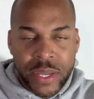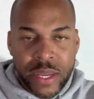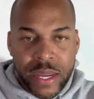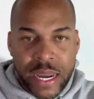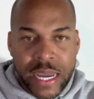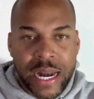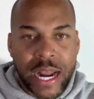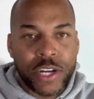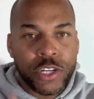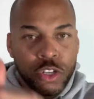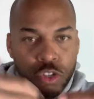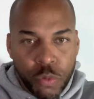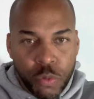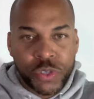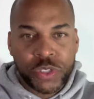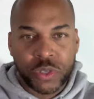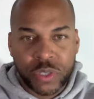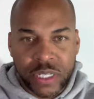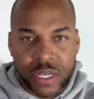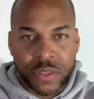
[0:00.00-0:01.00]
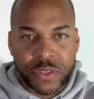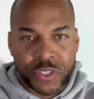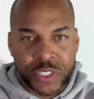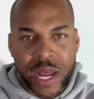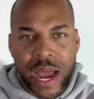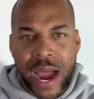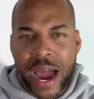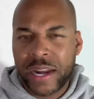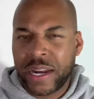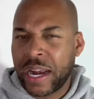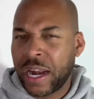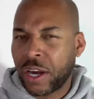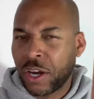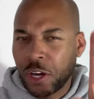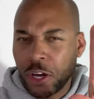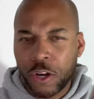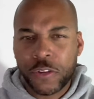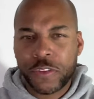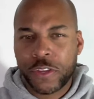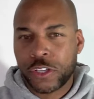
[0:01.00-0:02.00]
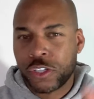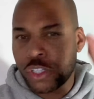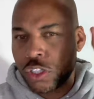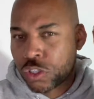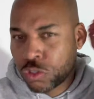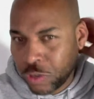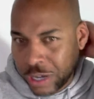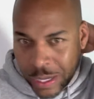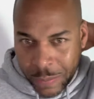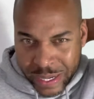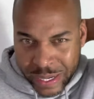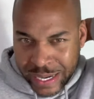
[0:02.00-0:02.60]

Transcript: And I knew it was on the other side, and I heard the screaming,